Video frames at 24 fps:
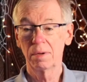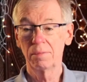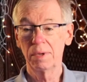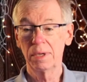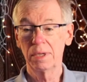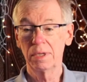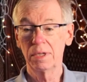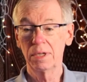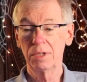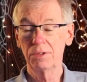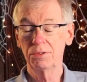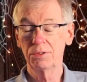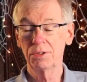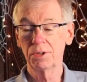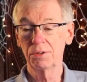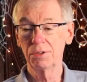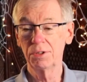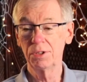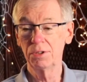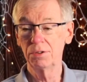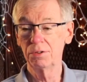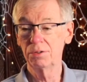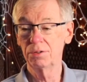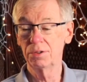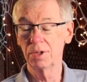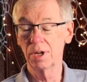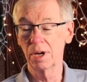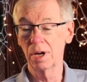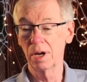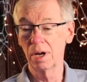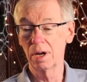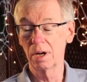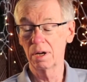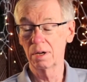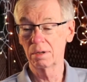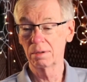He still used
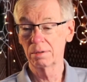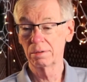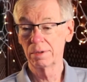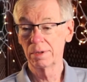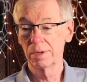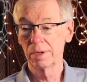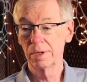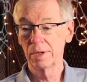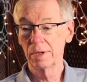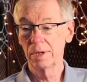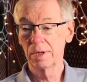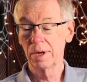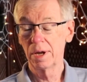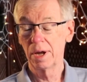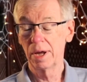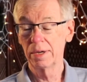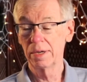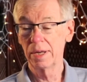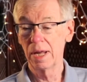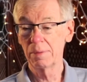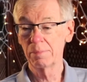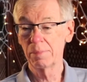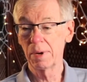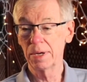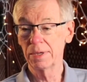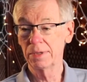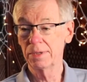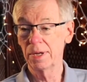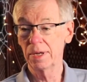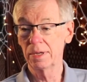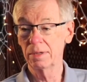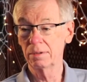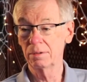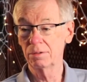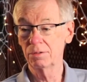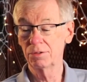an
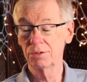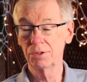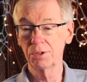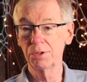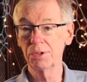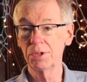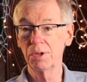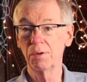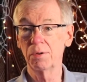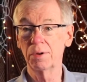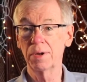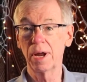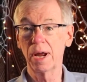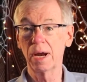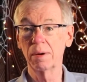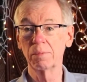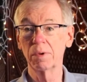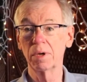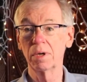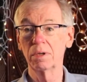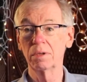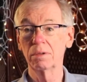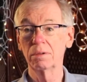8x10 studio camera